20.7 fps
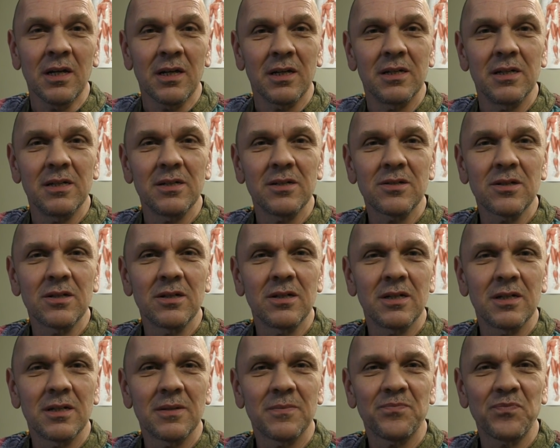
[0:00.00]
there's
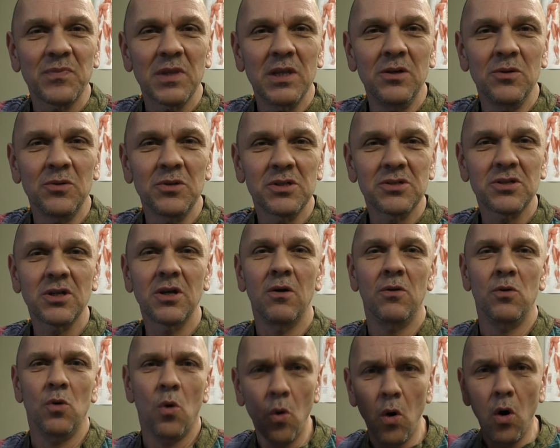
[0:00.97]
the audience are
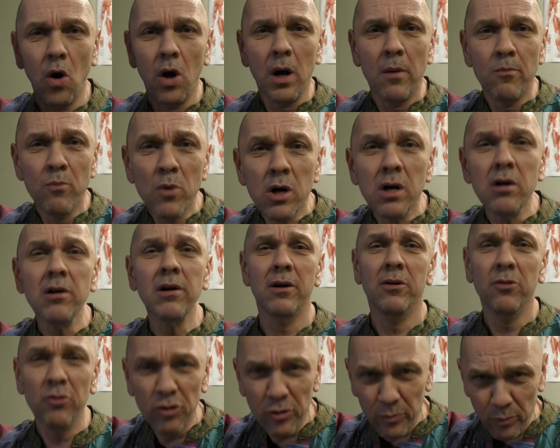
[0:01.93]
going onga bonga,
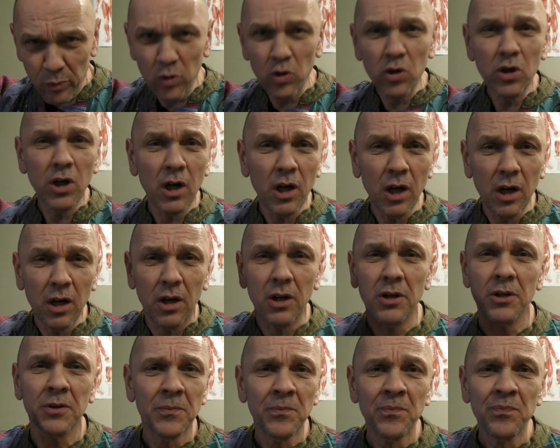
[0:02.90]
onga
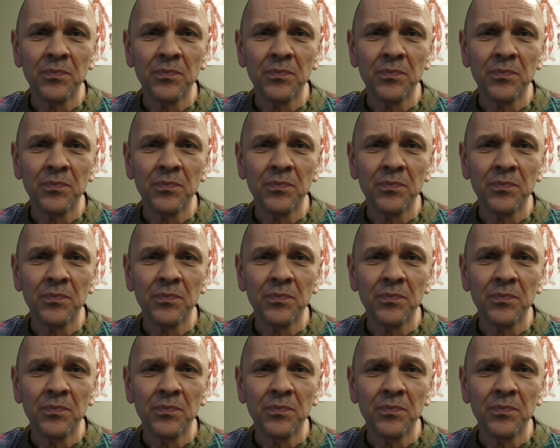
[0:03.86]
bonga.